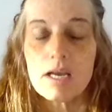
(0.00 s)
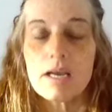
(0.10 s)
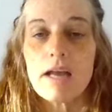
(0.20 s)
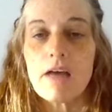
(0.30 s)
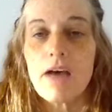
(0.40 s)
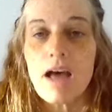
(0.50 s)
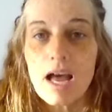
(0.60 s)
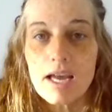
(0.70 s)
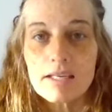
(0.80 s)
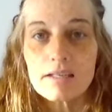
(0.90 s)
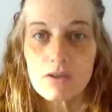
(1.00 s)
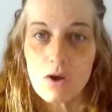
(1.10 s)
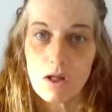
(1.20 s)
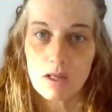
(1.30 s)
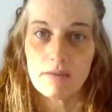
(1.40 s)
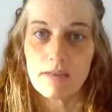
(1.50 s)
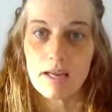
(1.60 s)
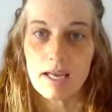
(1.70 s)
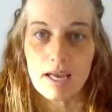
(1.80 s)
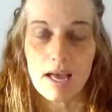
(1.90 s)
Now, the highest calling that
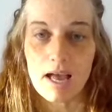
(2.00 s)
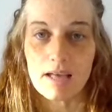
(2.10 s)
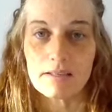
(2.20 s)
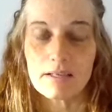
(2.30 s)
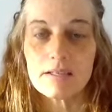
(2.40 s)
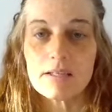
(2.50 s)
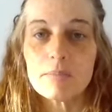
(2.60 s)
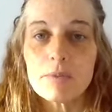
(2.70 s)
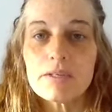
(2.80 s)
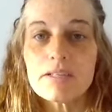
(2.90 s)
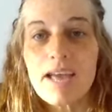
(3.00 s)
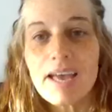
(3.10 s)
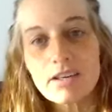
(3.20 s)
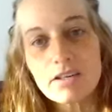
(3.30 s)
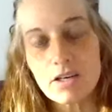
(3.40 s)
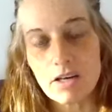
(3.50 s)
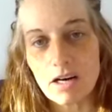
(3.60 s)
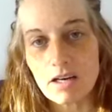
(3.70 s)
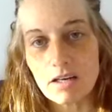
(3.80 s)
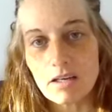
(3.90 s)
he has is to protect
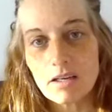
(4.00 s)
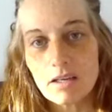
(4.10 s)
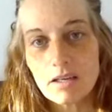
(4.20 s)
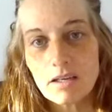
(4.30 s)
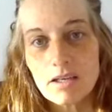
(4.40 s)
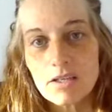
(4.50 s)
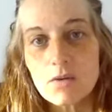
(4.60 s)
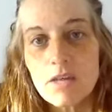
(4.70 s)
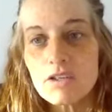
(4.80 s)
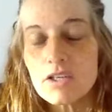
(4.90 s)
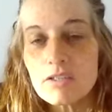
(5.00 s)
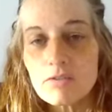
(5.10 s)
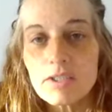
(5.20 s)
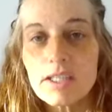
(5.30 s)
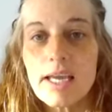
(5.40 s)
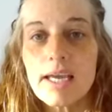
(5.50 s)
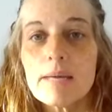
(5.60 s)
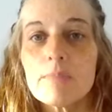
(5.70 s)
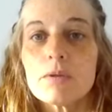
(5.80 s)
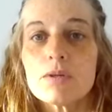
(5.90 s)
her so that she's freely
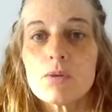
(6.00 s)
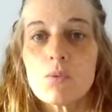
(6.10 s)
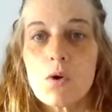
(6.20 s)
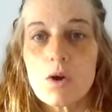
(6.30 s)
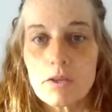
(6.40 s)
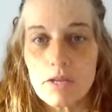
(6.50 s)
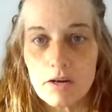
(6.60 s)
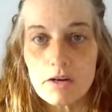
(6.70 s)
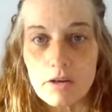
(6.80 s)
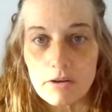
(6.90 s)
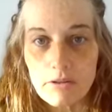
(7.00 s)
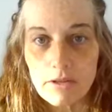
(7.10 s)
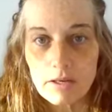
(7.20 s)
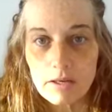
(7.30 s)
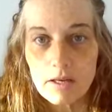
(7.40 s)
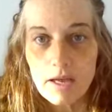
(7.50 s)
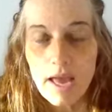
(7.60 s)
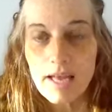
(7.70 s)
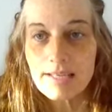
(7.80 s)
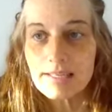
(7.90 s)
able to walk the earth.
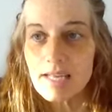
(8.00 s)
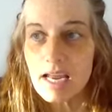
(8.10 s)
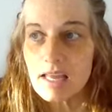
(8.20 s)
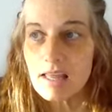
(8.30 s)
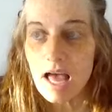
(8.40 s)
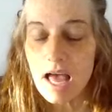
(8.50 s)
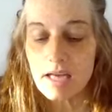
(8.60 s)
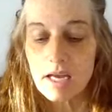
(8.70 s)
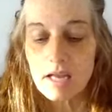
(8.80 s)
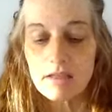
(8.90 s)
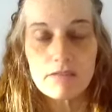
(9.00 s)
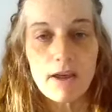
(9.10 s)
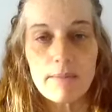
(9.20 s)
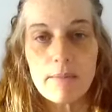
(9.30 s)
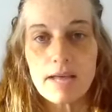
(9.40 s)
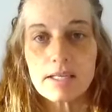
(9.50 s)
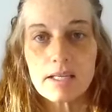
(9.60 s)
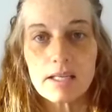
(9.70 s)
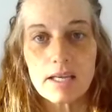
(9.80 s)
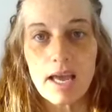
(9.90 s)
And it's neat that the divine
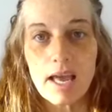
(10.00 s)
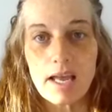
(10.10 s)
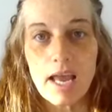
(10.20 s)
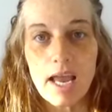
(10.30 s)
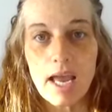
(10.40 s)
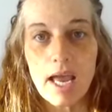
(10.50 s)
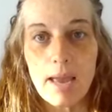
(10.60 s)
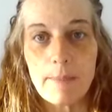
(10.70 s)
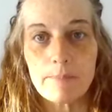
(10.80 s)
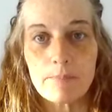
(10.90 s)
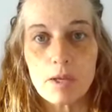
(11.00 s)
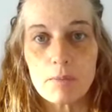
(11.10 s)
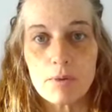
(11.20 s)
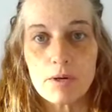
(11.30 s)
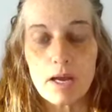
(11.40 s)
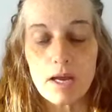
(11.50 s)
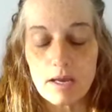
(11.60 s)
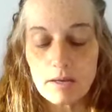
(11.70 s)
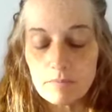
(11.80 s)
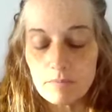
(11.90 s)
masculine can um, per,
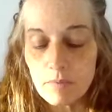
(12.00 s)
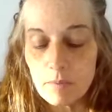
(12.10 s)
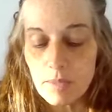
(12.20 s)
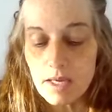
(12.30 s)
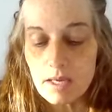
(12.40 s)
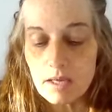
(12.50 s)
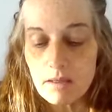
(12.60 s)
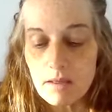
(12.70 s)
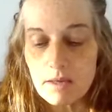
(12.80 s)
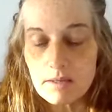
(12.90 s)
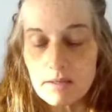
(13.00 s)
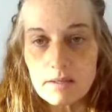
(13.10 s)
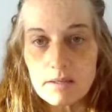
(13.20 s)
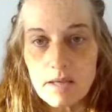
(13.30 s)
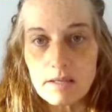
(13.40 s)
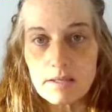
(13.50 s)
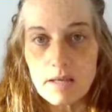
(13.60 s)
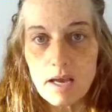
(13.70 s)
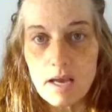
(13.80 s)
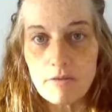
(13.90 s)
um, be this
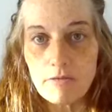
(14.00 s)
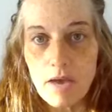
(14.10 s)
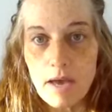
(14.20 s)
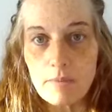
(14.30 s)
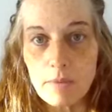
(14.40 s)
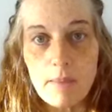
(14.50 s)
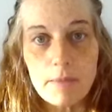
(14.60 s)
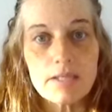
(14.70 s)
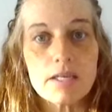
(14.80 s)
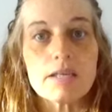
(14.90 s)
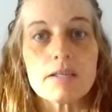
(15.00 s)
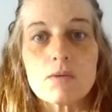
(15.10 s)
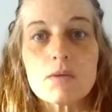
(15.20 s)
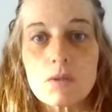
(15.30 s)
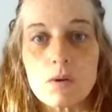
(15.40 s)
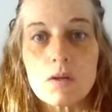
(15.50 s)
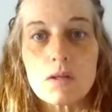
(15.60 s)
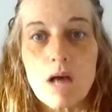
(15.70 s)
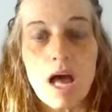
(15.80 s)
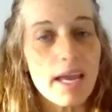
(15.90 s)
sense of um, coming to his own
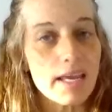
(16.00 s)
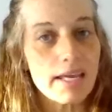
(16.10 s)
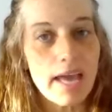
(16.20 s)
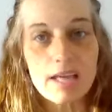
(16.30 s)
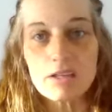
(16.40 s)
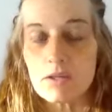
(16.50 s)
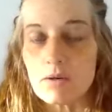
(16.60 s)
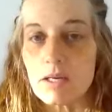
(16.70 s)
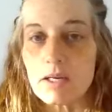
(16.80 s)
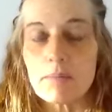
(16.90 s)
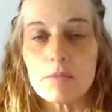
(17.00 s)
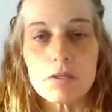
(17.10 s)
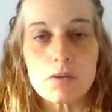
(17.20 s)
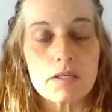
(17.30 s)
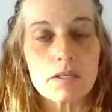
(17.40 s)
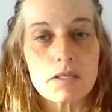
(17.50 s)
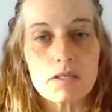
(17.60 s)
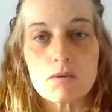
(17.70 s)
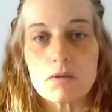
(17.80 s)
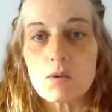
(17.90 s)
soul. Aye, he can do. He can come to source in
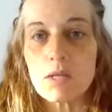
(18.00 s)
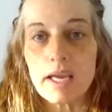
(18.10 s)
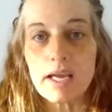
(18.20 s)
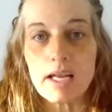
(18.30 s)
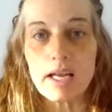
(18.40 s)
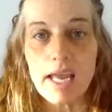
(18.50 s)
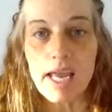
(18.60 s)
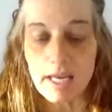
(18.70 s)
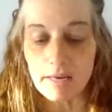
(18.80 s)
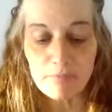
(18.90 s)
his own soul again and again.